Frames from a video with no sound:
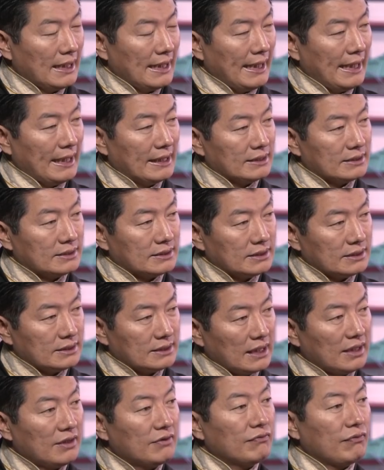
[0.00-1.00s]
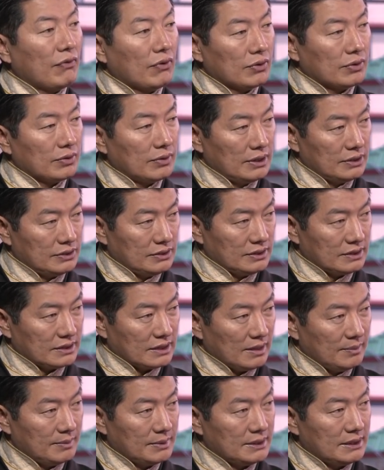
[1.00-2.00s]
Hence, the Senate Foreign Relations
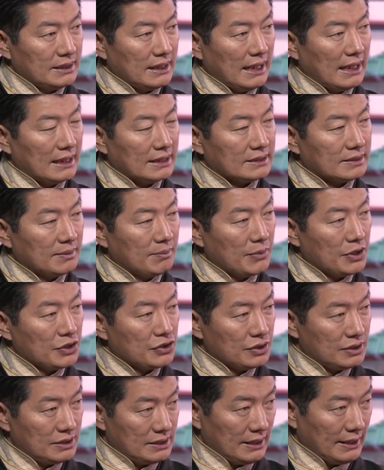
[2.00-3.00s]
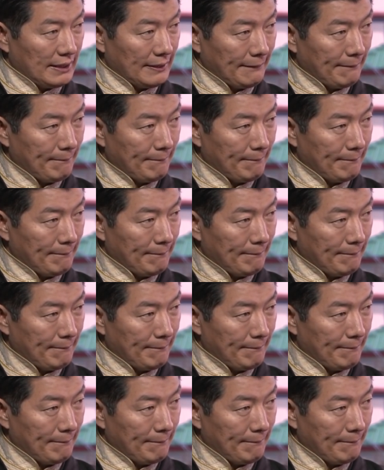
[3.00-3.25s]
Committee has a major say.